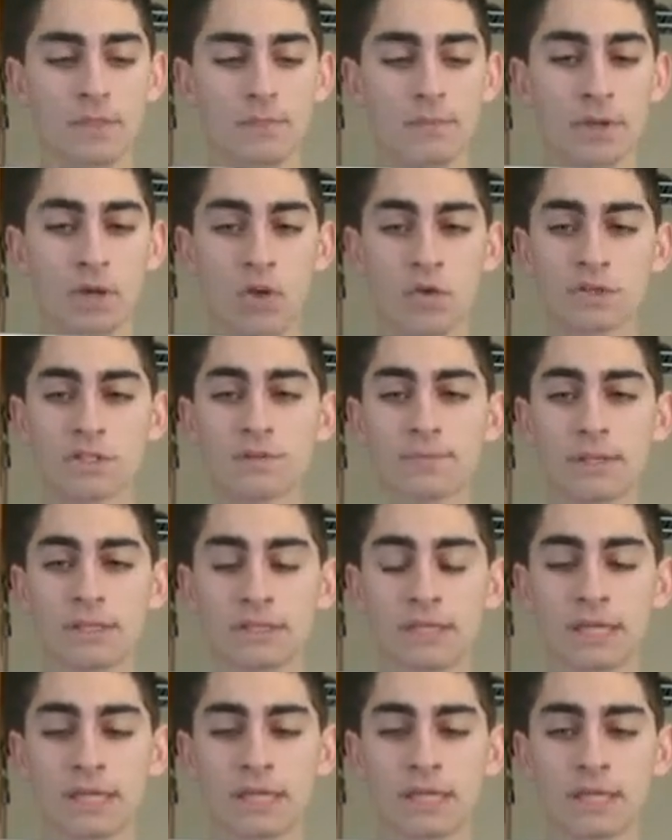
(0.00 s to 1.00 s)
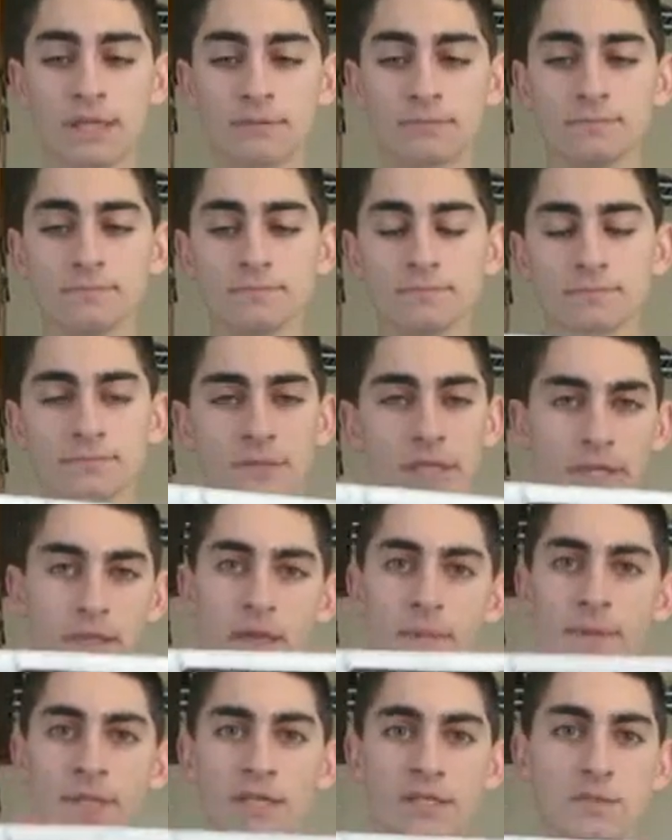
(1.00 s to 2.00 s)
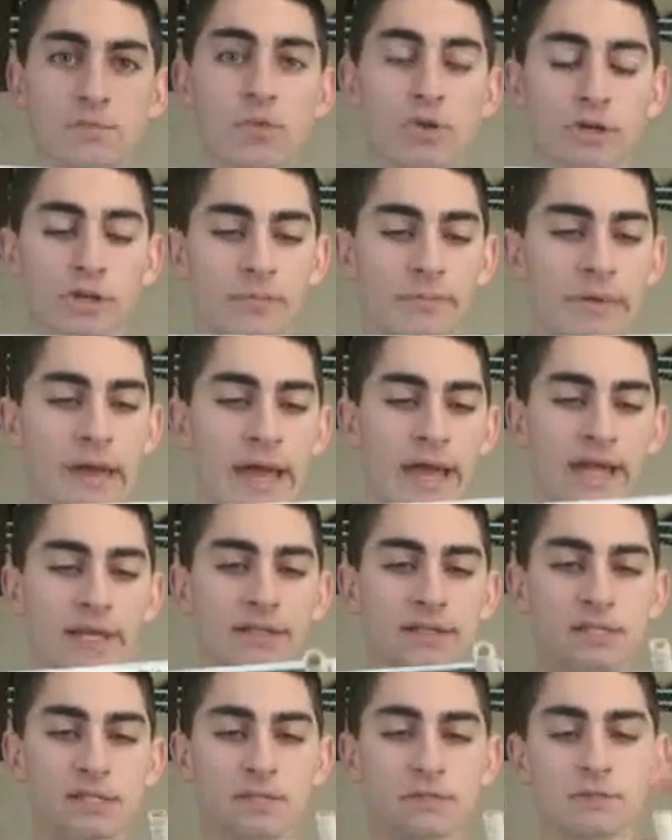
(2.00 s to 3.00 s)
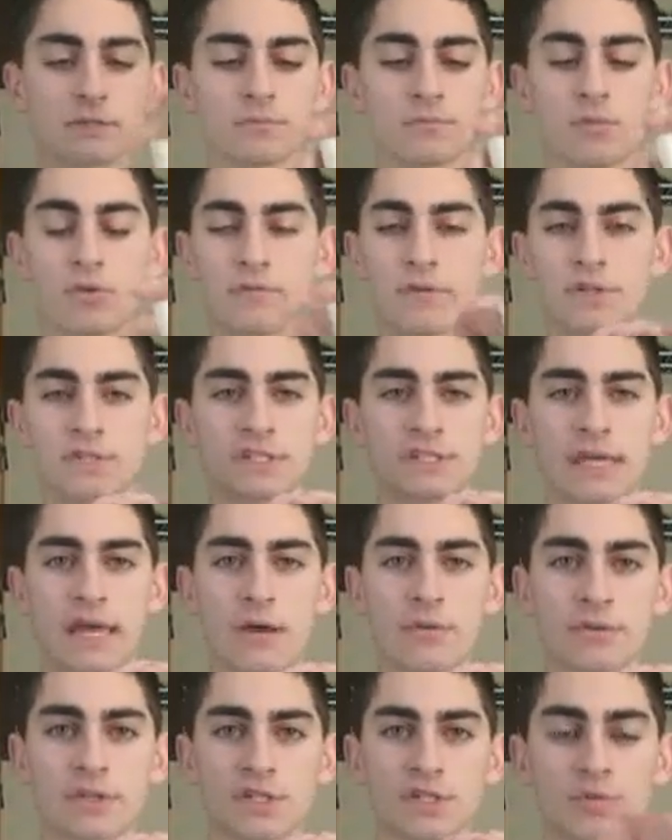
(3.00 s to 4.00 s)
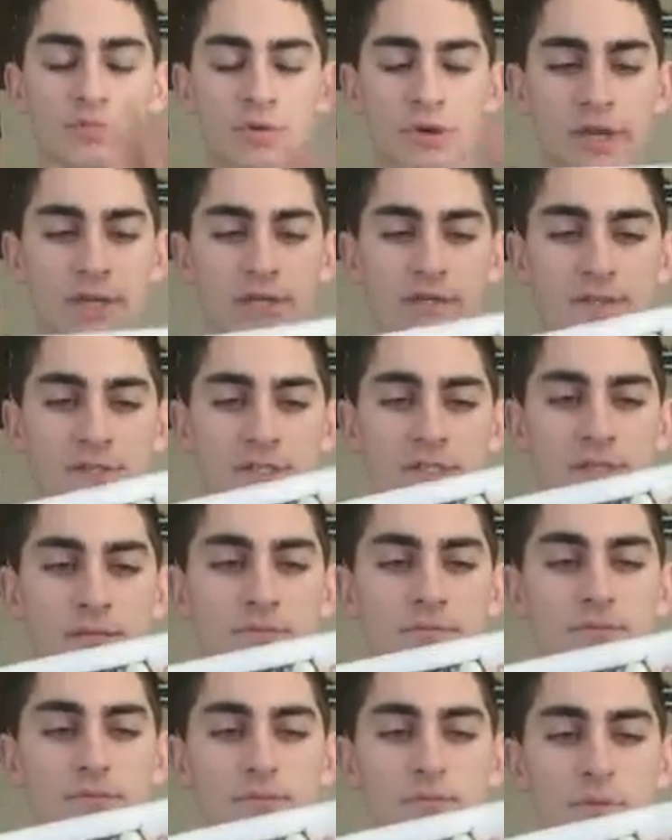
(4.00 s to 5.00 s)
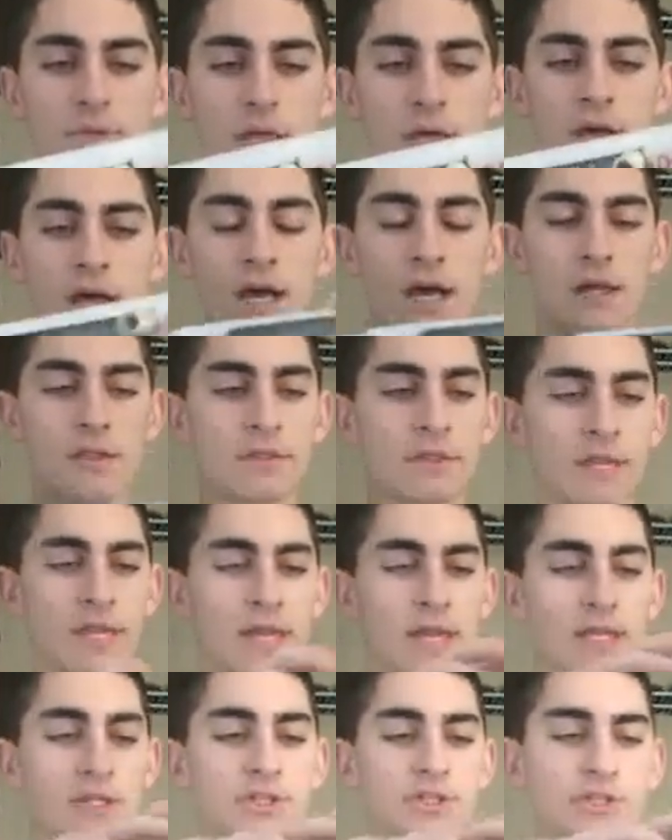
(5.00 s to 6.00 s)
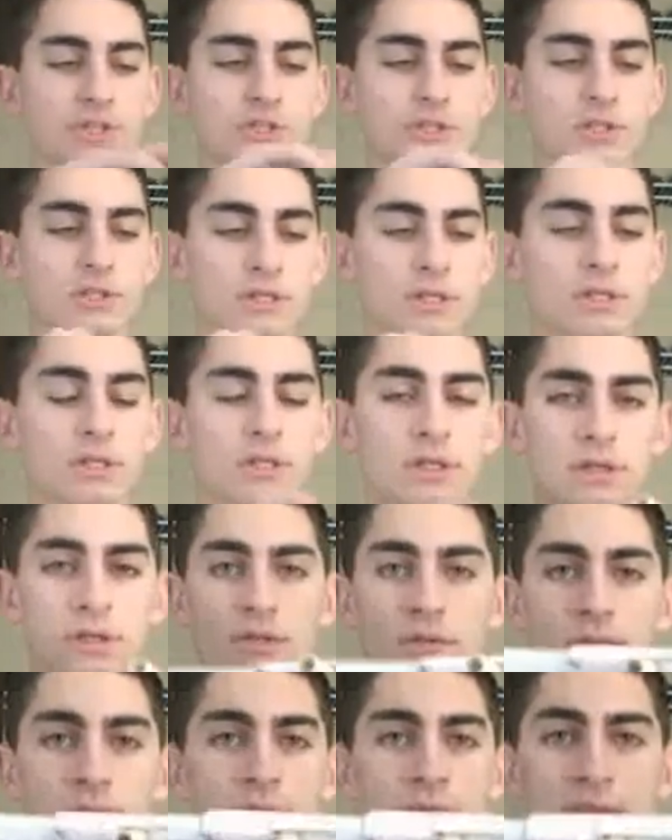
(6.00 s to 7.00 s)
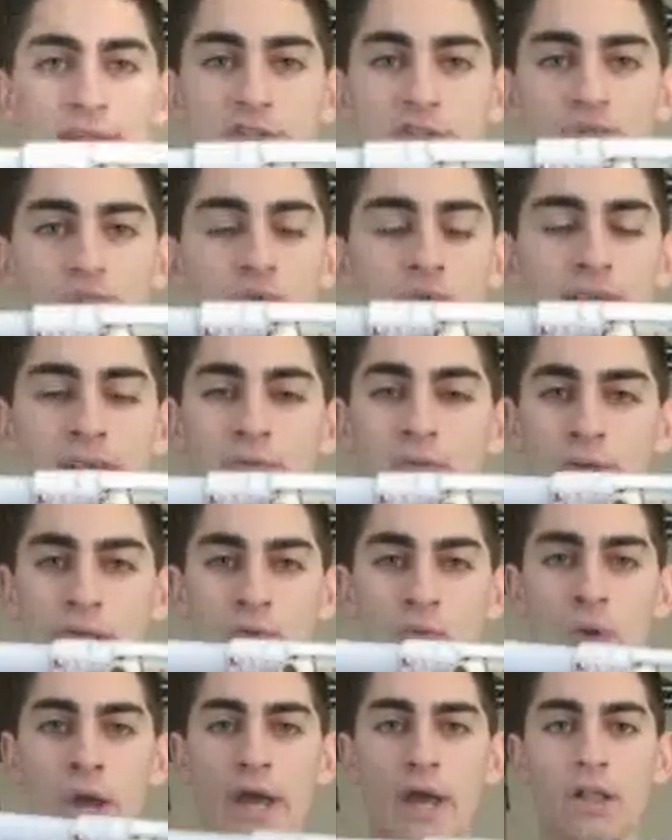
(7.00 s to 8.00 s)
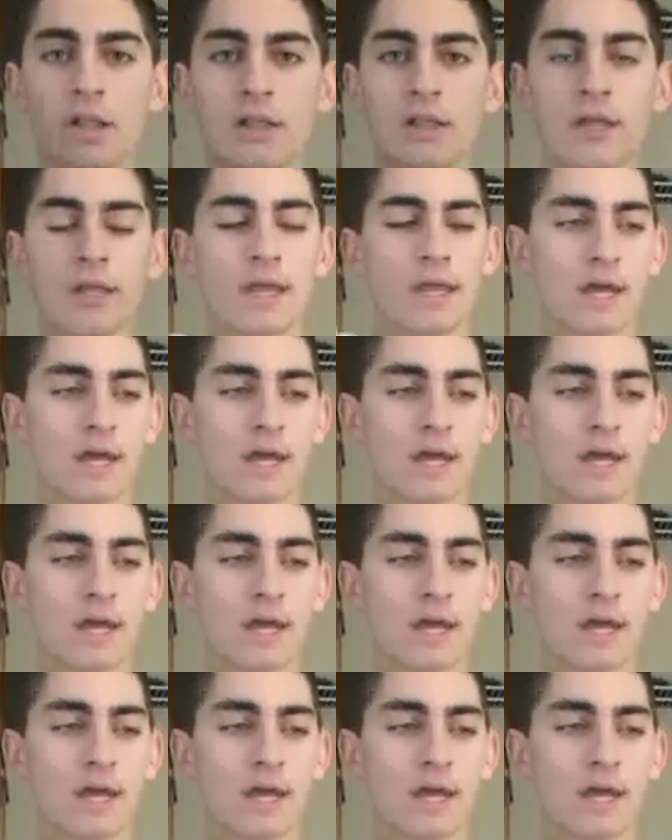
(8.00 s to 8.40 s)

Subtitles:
But ultimately, it's more compact, more versatile with the springs. The catches really, really well.